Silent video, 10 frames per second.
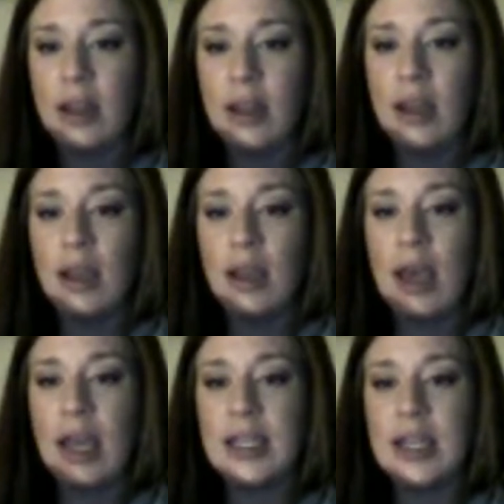I
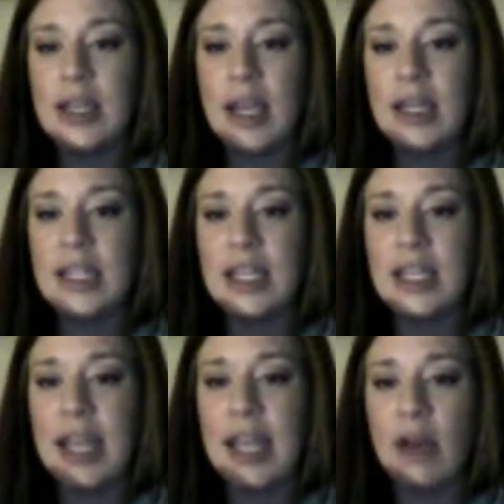did downward
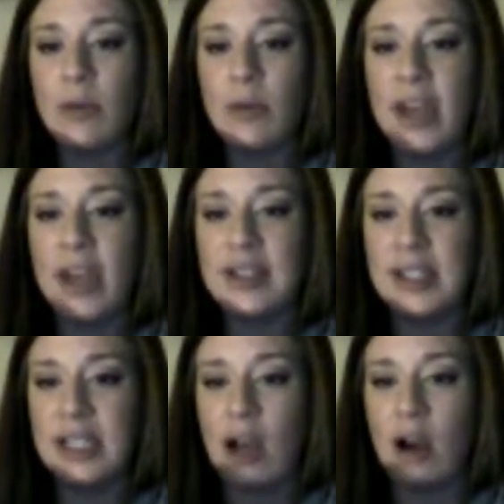facing dog,
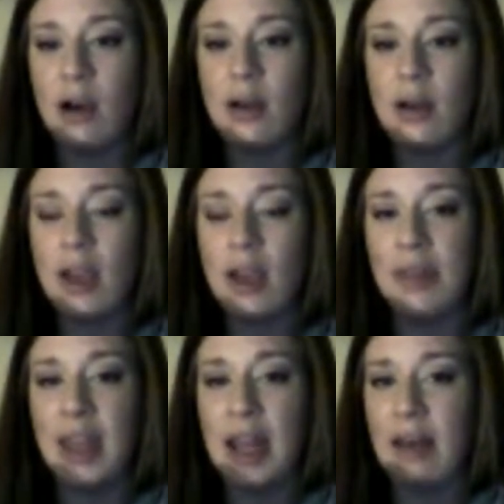and then I like
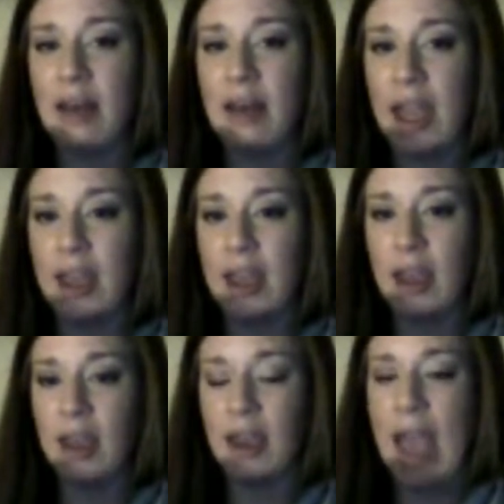
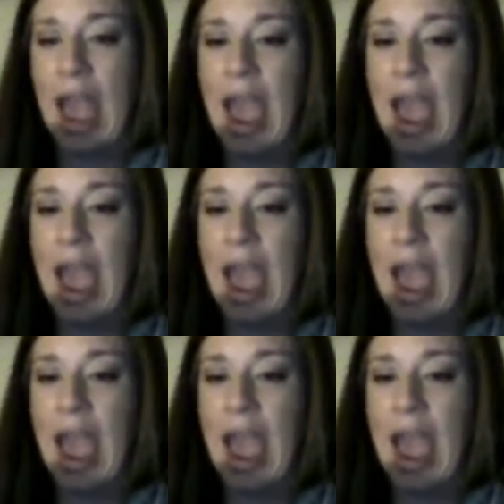added.